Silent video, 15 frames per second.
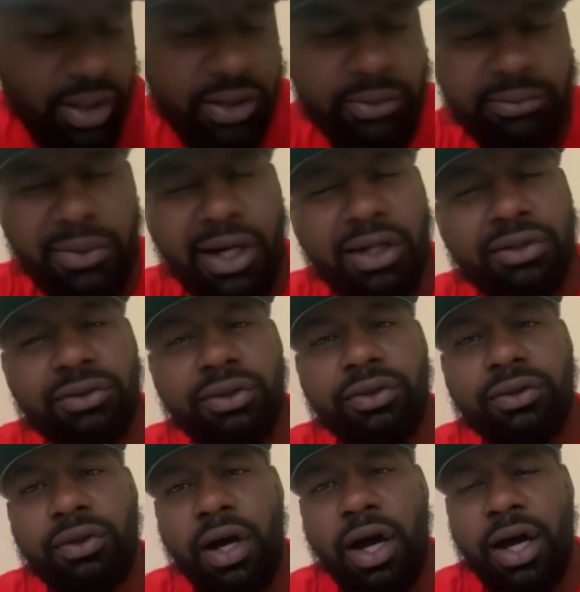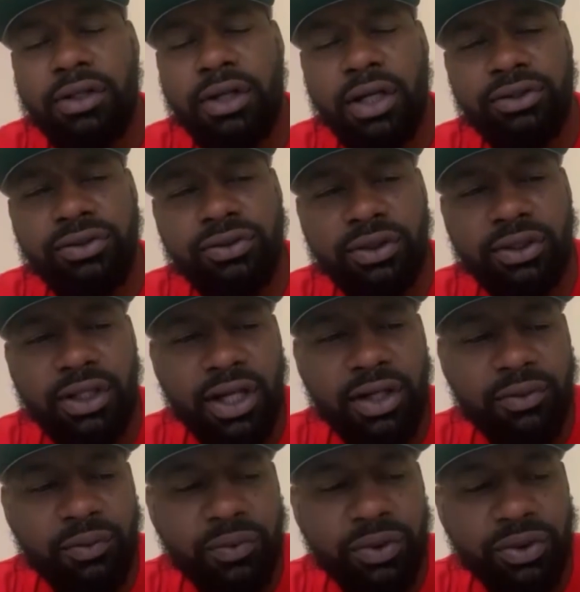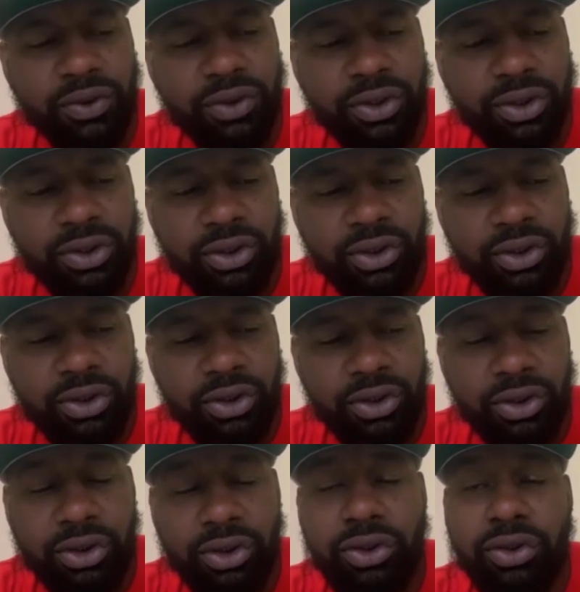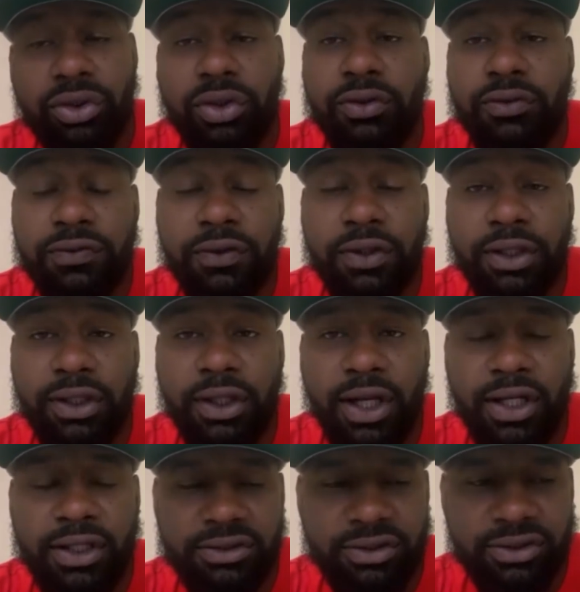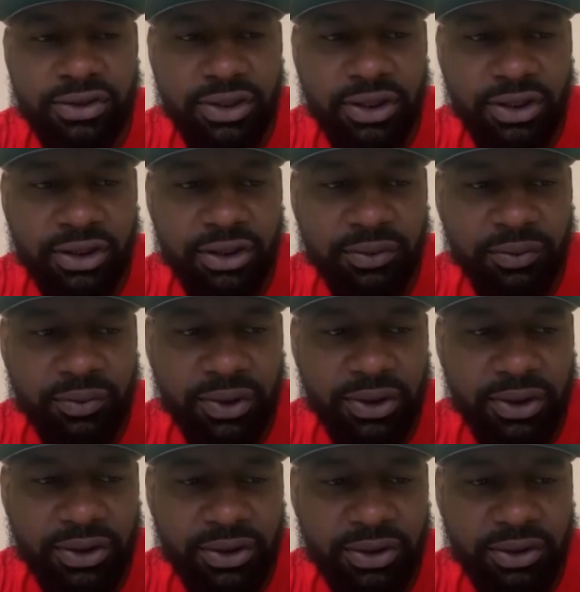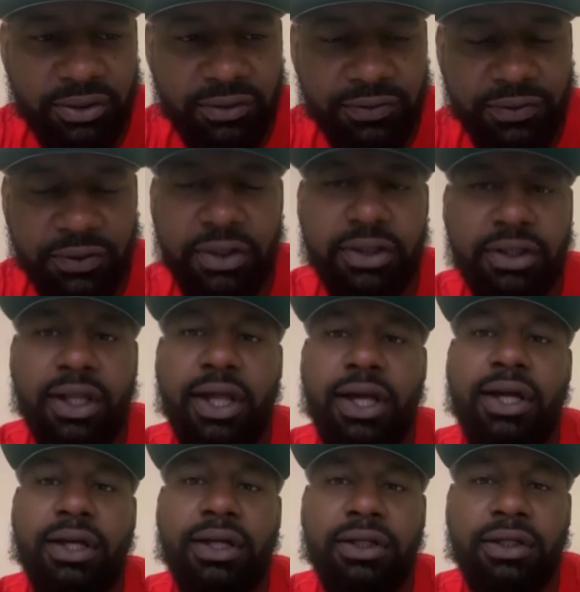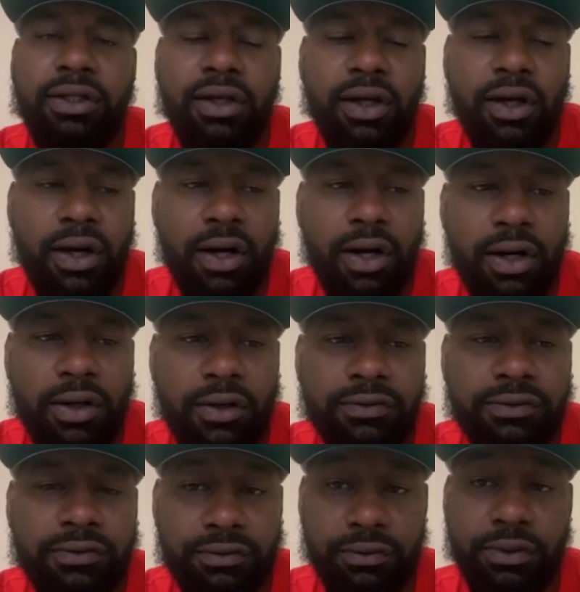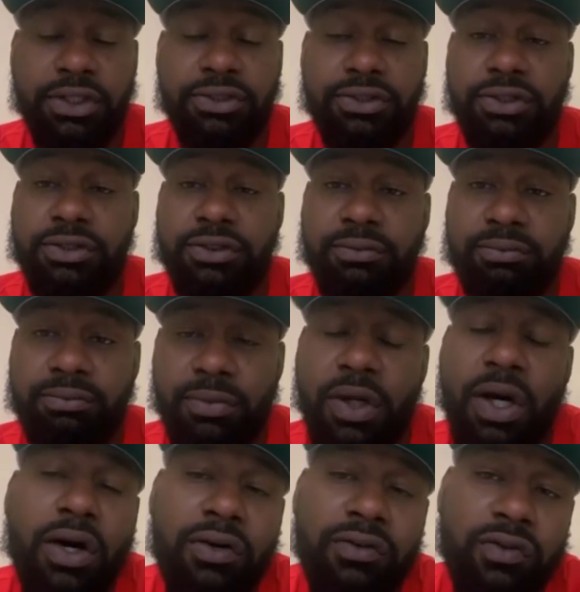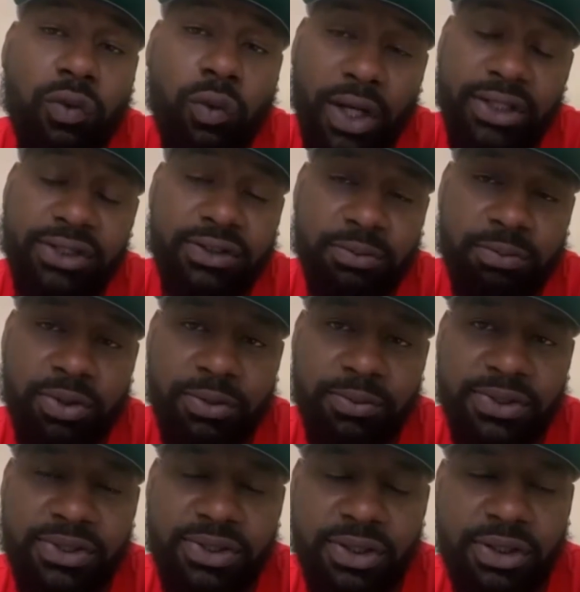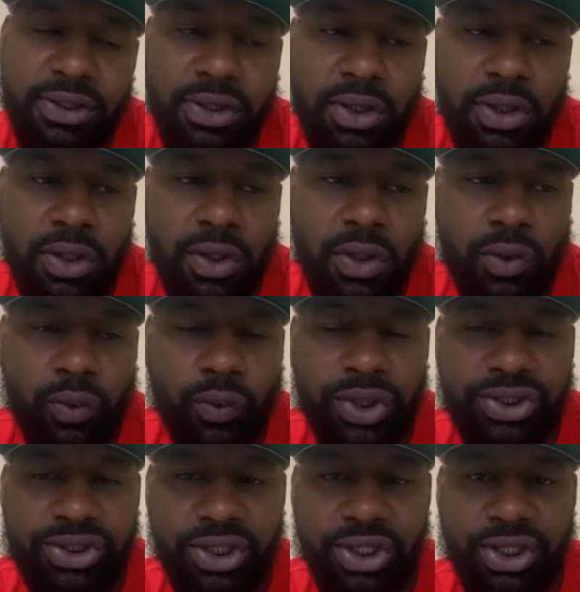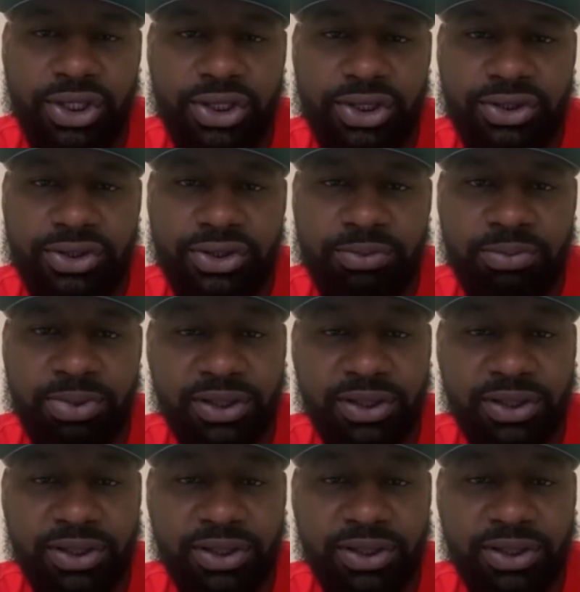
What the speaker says: I don't know. I do a lot of work, you know, on the front lines, dealing with the front line of racism, of white supremacy, which is